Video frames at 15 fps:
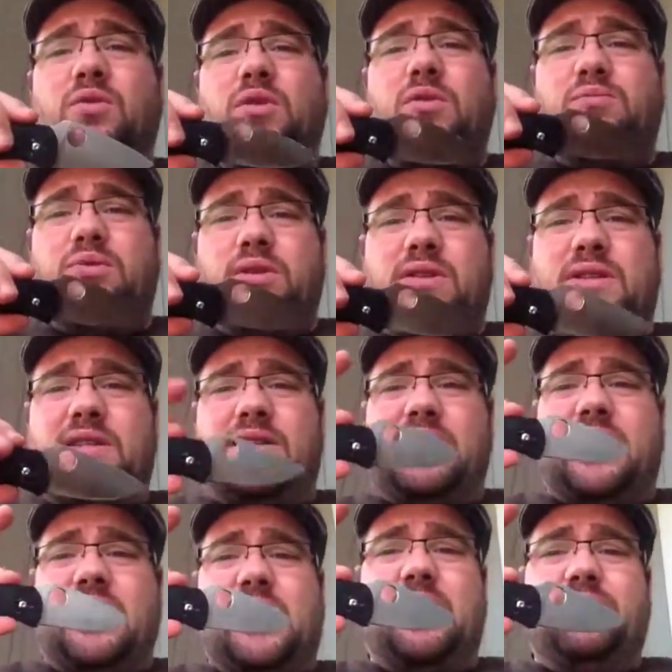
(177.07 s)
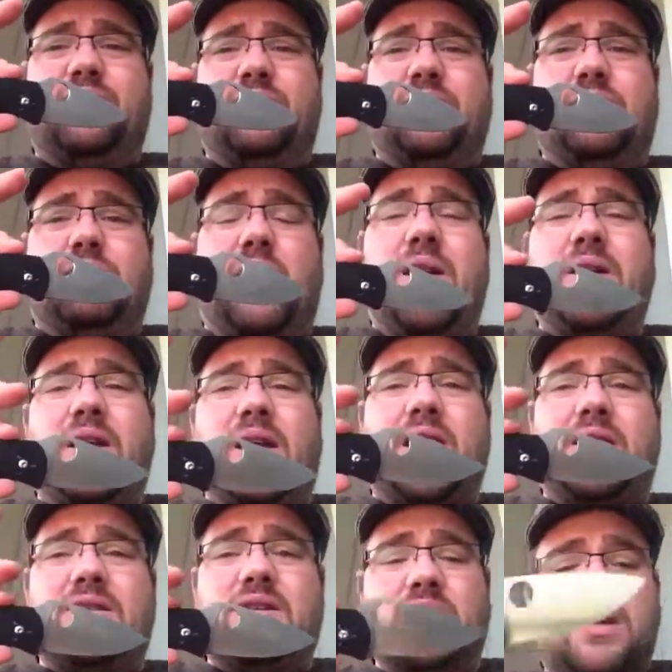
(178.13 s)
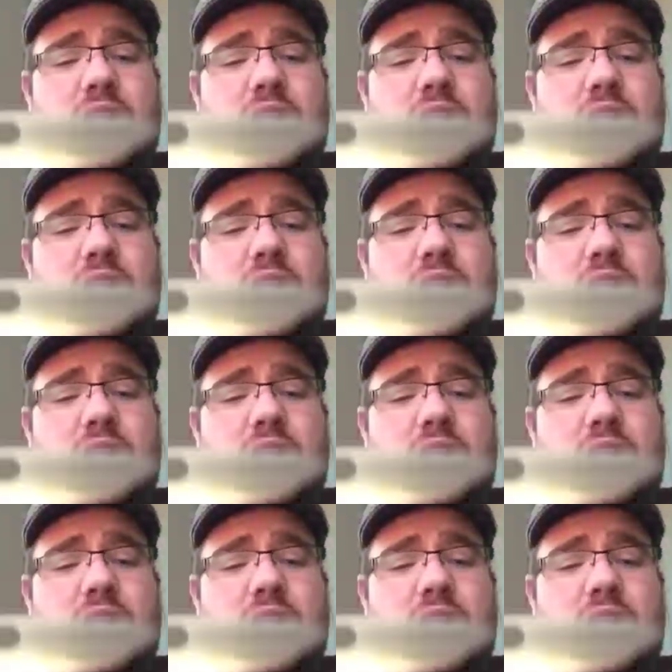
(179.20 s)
would have put my hand